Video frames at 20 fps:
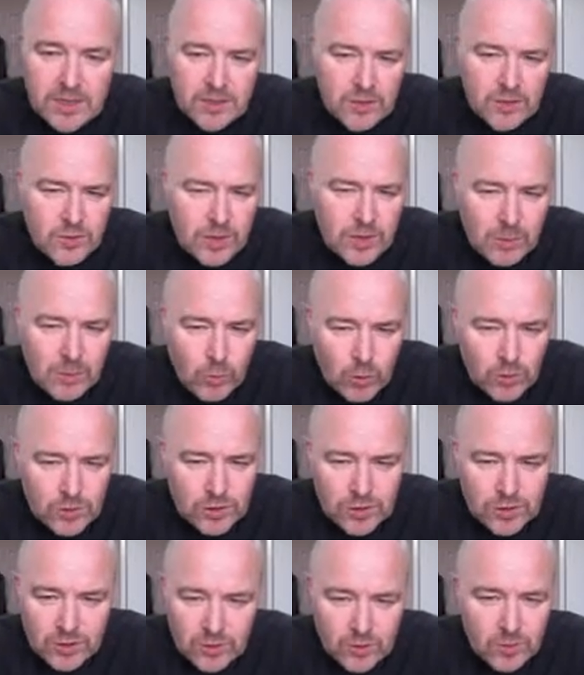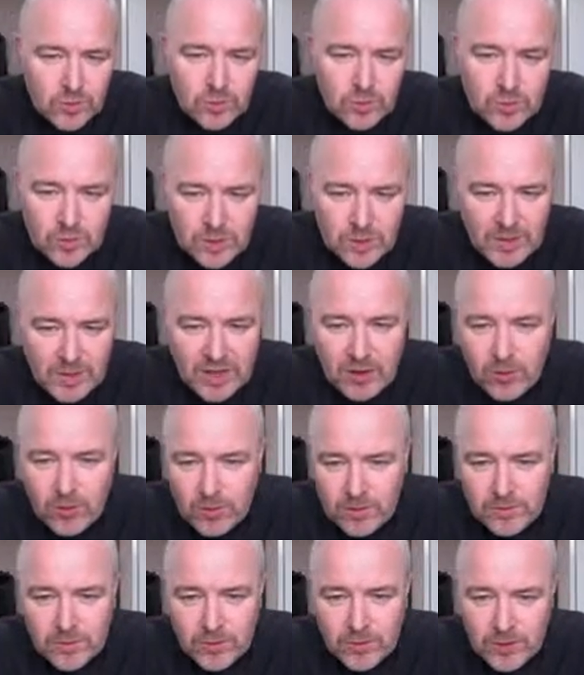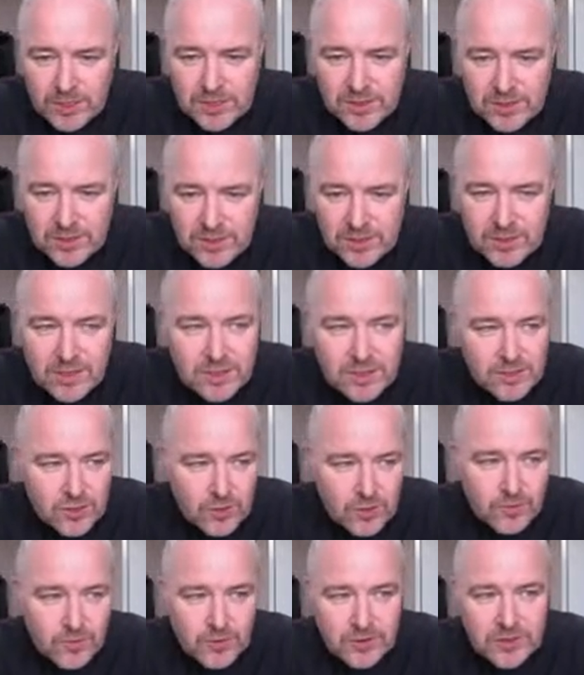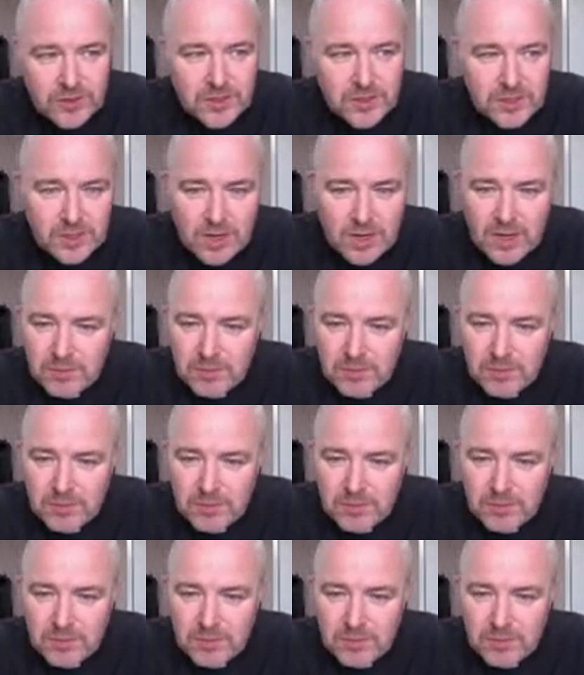I want to know the power of Christ's sufferings,